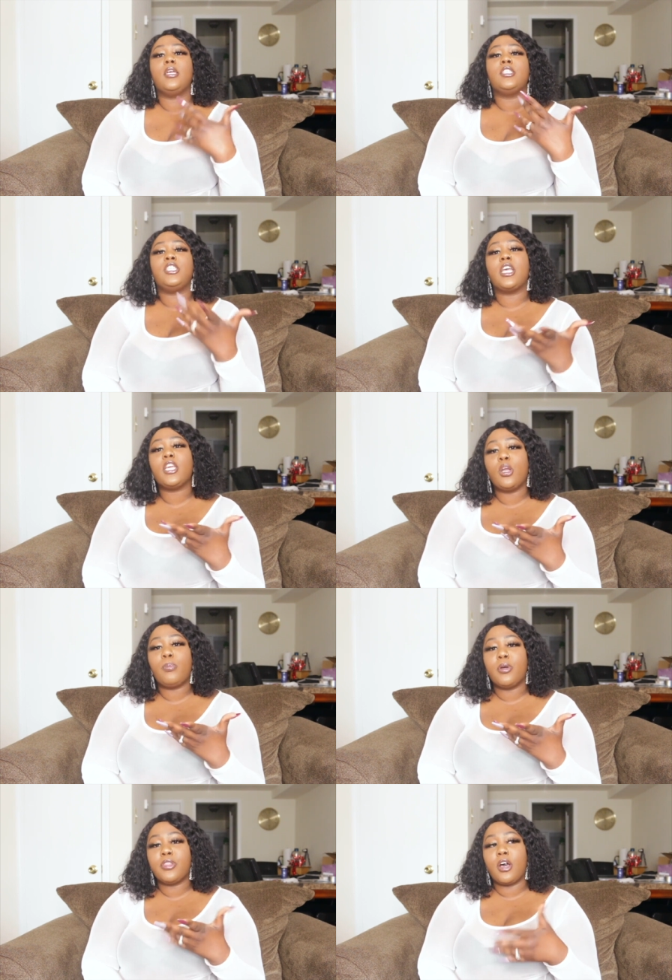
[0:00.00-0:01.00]
checking up
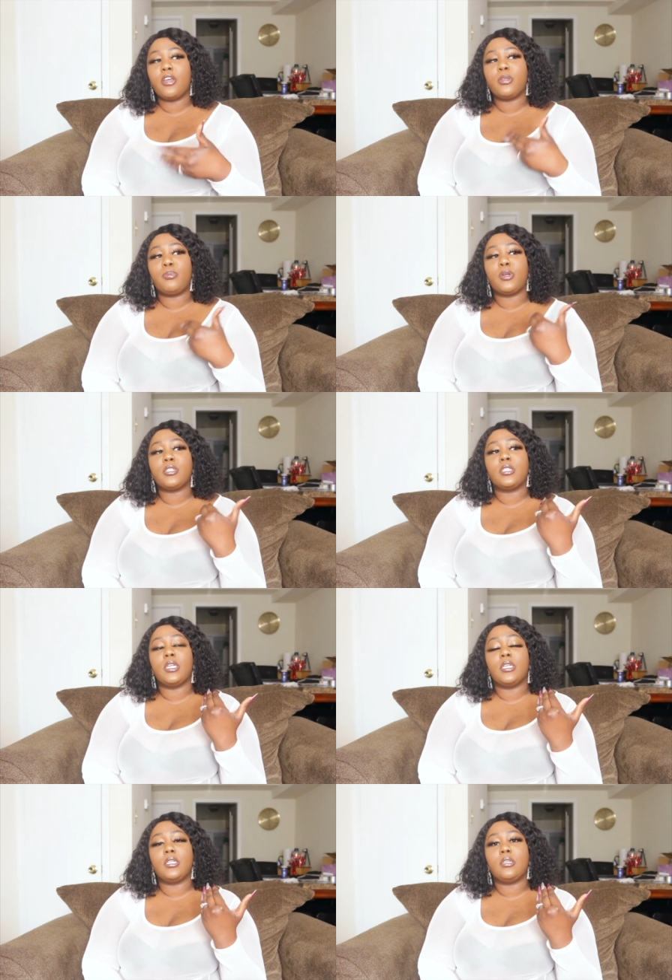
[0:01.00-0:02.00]
on the other
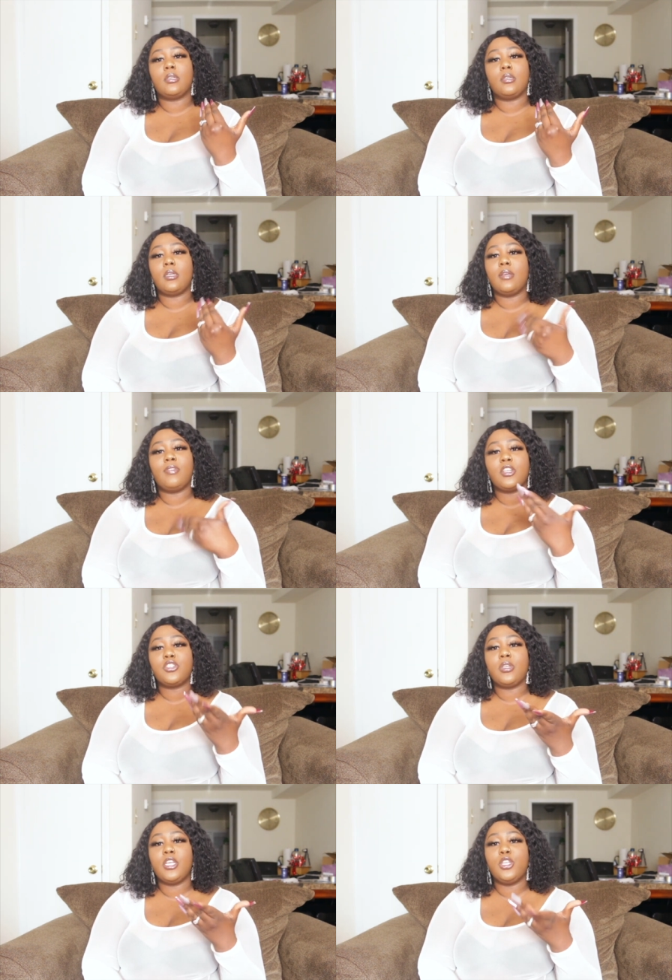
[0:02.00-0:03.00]
person,
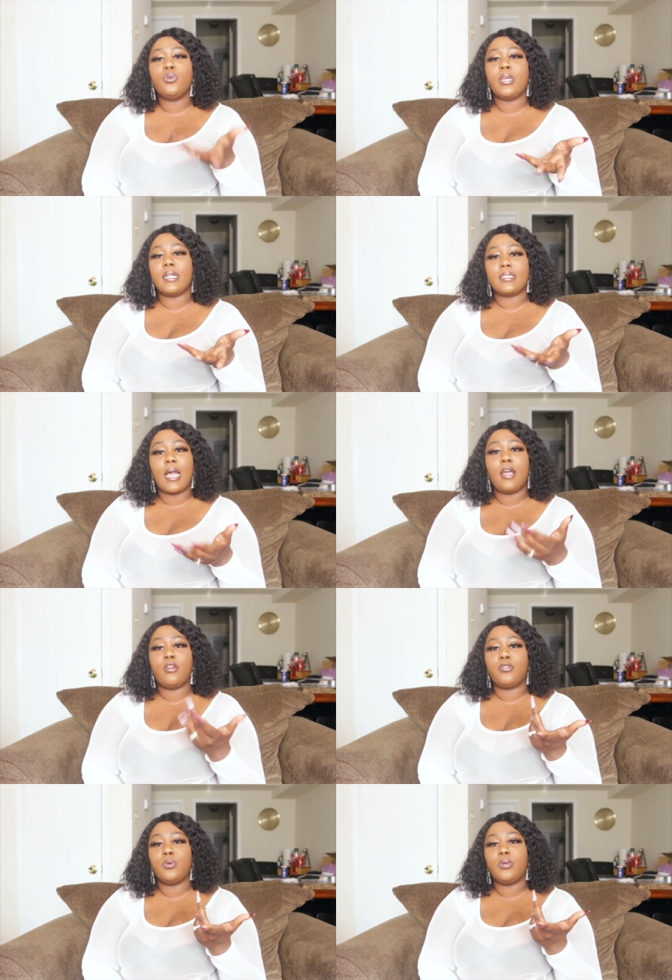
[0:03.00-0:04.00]
eventually you get tired
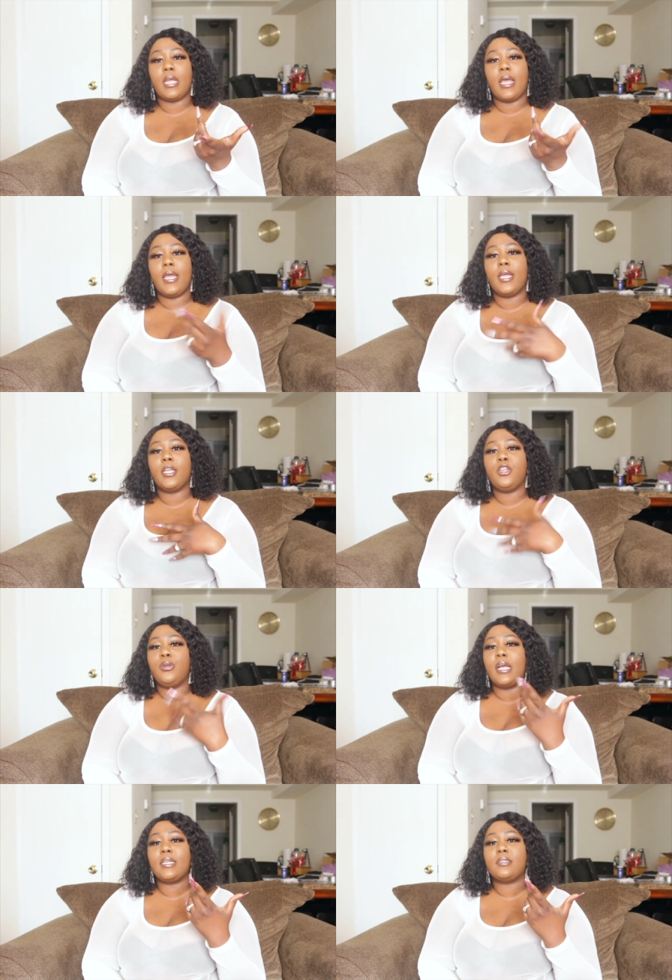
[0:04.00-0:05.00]
of doing that, and you
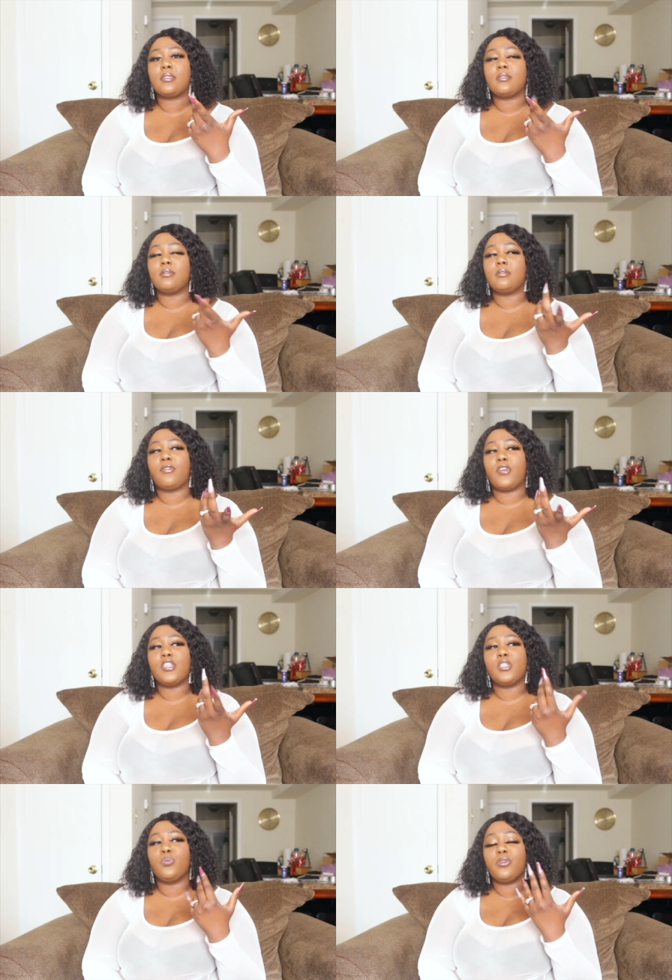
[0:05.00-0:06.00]
guys, the
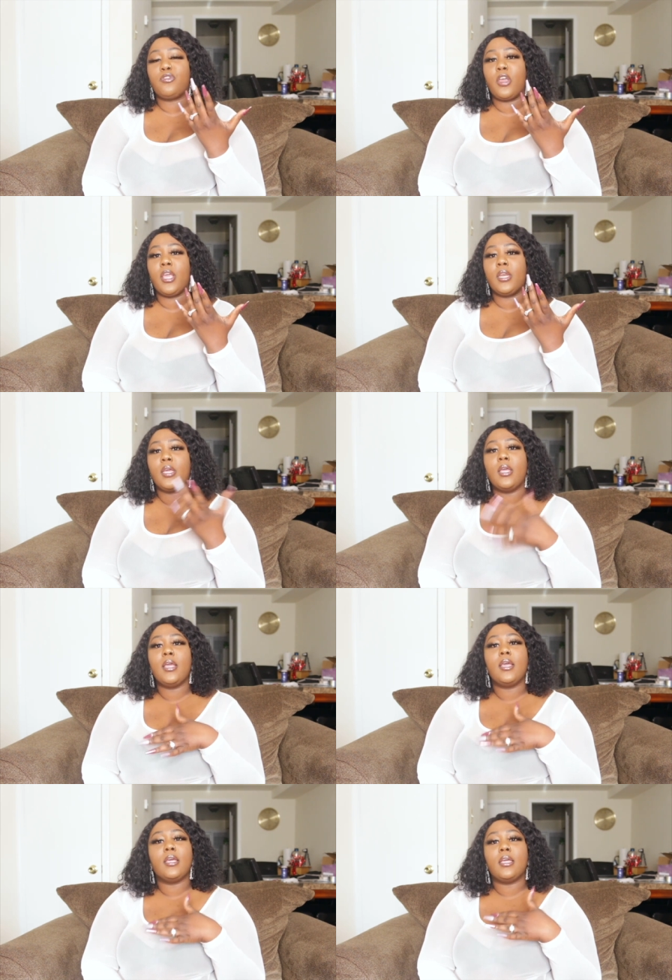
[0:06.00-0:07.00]
friendship would fade.
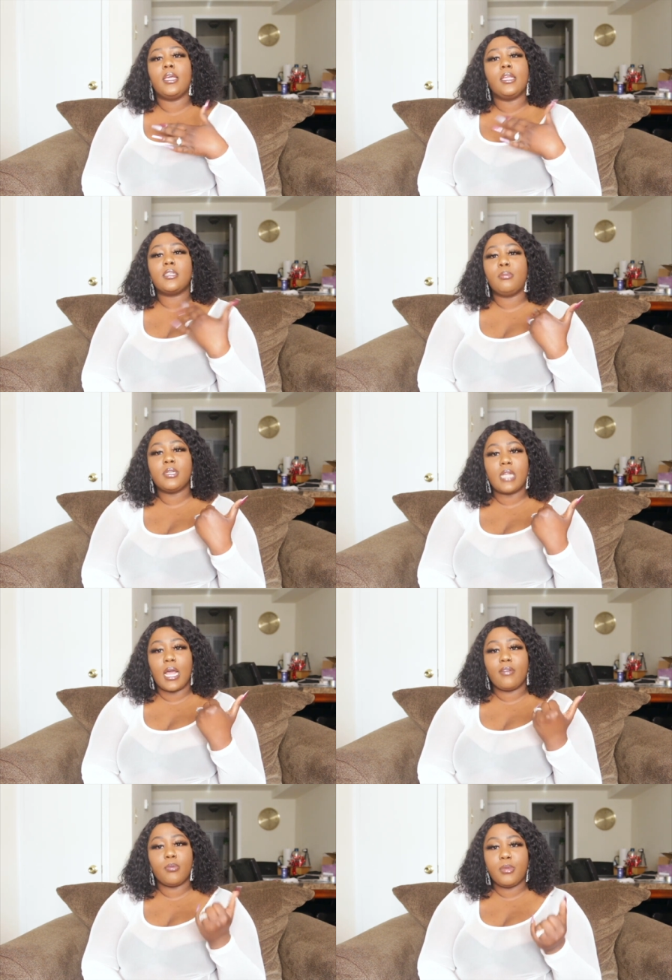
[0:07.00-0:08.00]
It doesn't mean that I
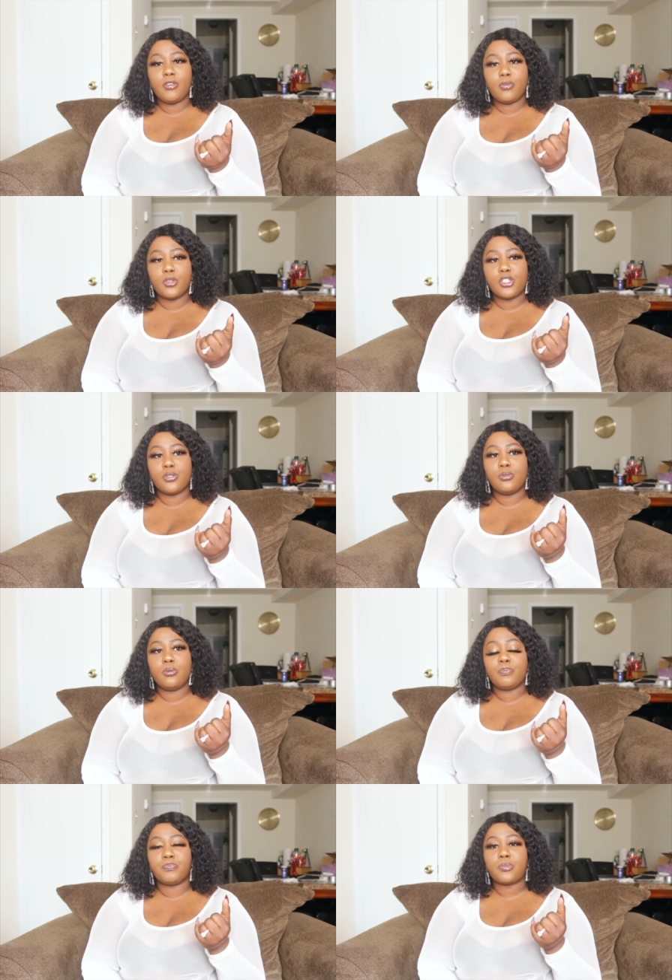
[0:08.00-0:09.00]
have a beef with you.
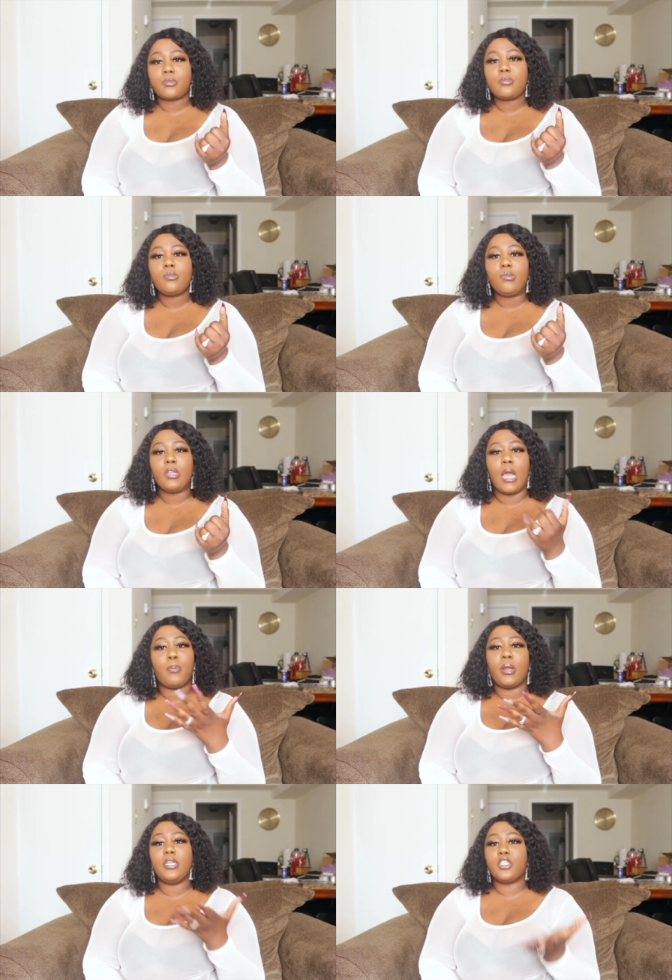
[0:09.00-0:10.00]
I
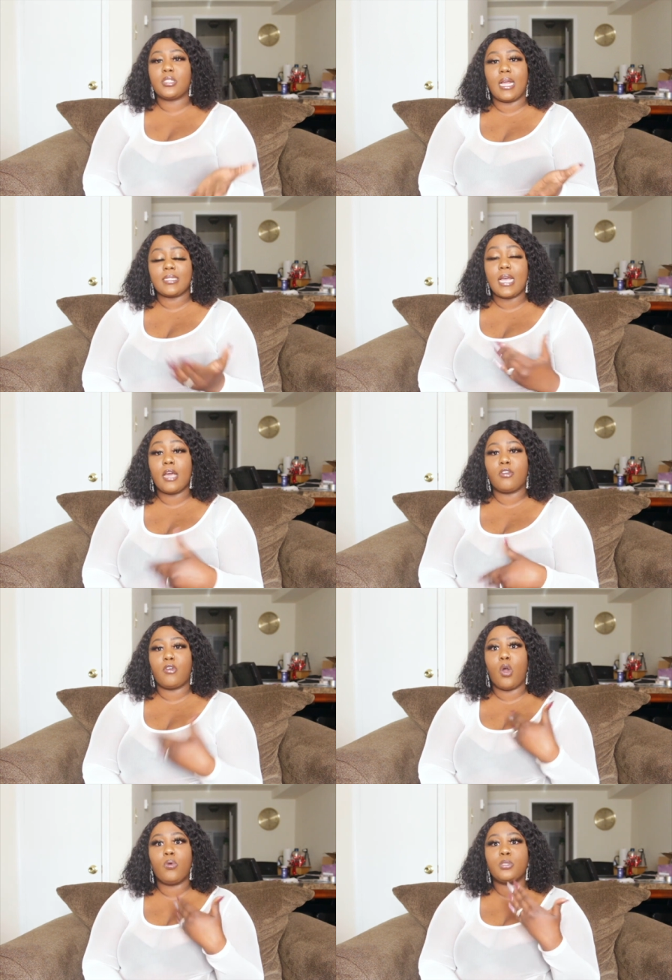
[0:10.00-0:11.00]
probably just got tired of
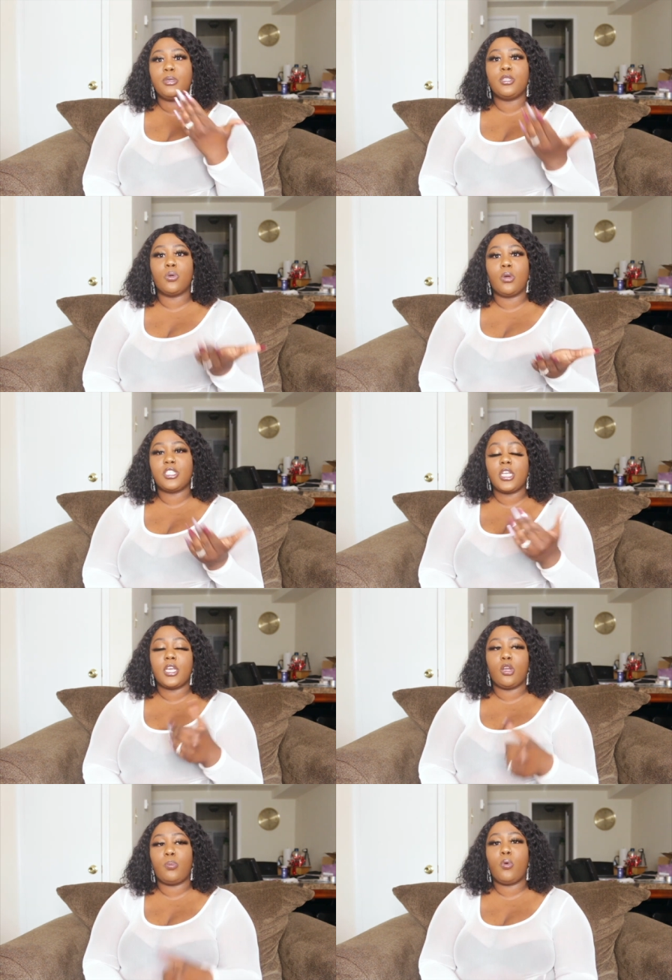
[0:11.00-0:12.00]
always being the one
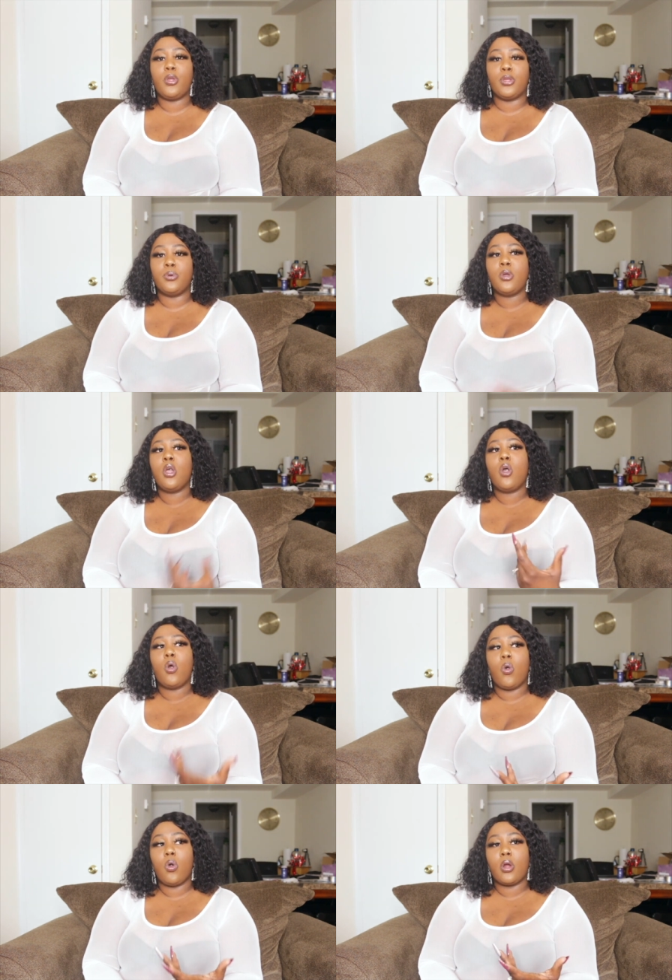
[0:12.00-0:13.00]
checking up on you,
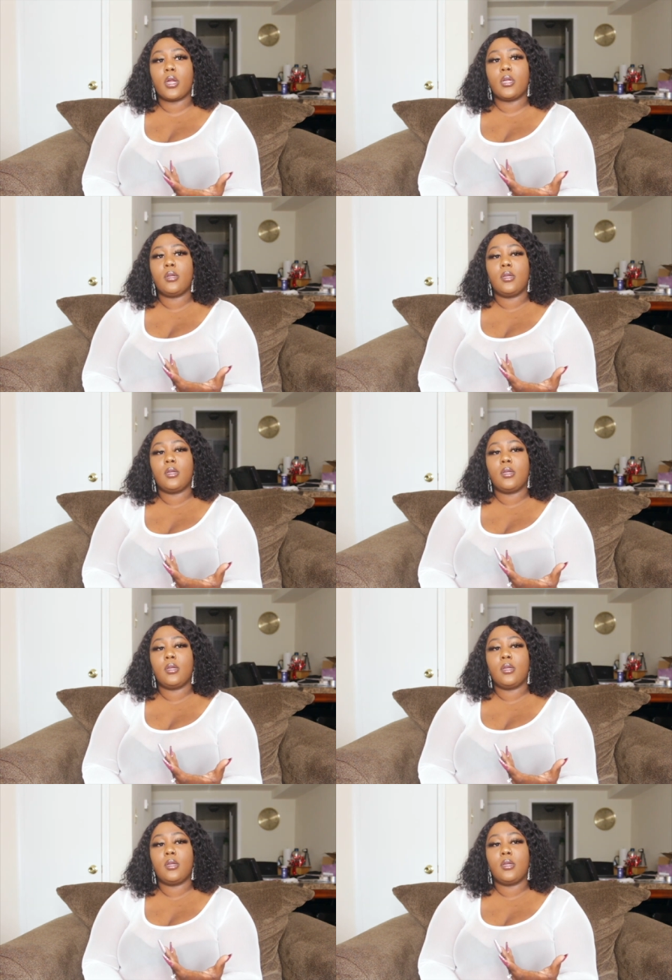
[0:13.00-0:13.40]
or